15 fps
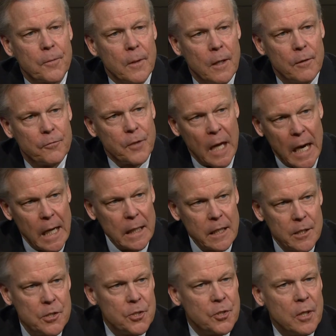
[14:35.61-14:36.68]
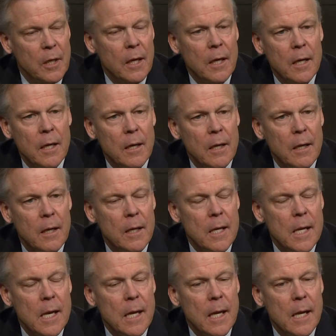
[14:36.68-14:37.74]
of college
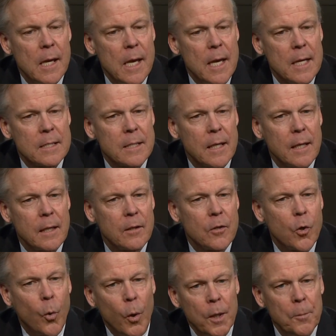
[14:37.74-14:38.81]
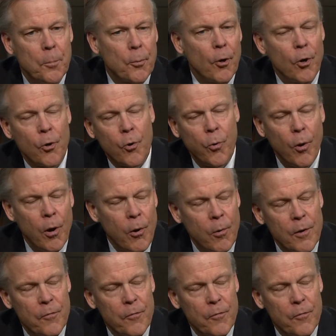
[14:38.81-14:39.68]
as a quid pro quo.